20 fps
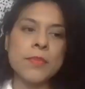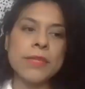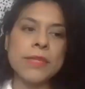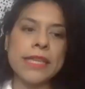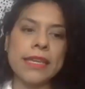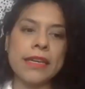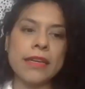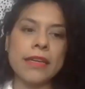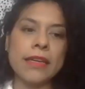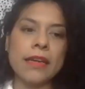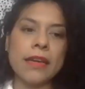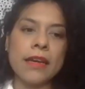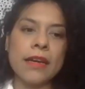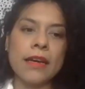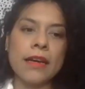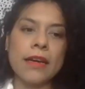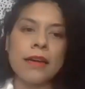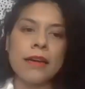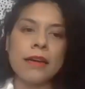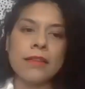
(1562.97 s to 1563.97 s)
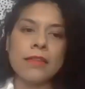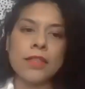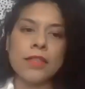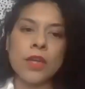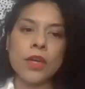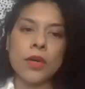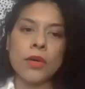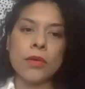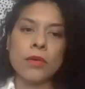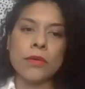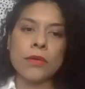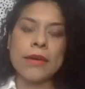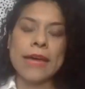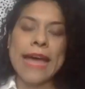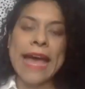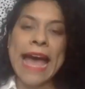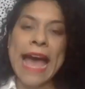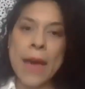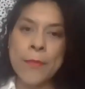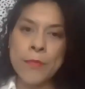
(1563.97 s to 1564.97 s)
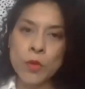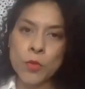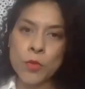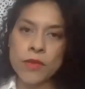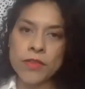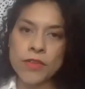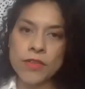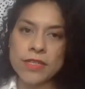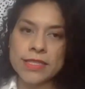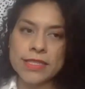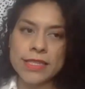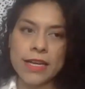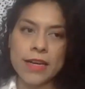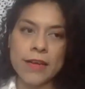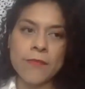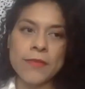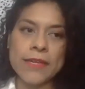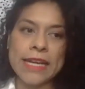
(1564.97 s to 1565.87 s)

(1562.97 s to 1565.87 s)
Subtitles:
being, happy with yourself.